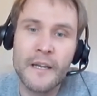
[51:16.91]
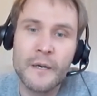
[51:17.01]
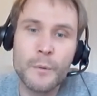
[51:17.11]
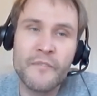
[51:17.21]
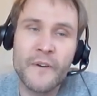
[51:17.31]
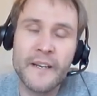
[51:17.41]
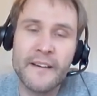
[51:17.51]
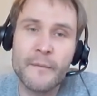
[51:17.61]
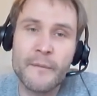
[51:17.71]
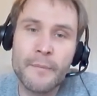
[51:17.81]
what we're finding
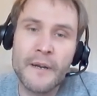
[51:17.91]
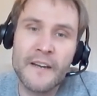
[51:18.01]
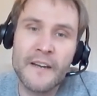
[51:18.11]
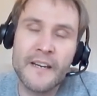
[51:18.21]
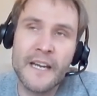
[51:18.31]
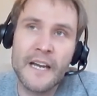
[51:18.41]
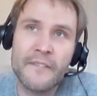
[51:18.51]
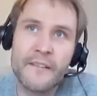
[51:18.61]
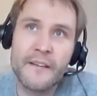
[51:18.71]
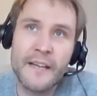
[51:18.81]
is that people are leaving
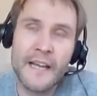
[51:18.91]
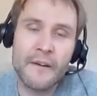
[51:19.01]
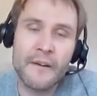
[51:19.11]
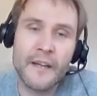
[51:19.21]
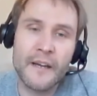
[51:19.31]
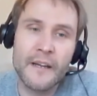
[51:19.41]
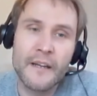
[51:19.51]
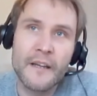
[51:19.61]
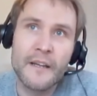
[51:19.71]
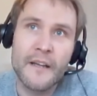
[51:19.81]
gifts now that
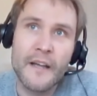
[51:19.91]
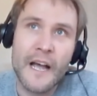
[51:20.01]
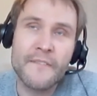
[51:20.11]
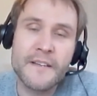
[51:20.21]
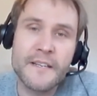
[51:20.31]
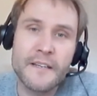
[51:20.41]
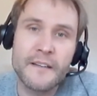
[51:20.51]
have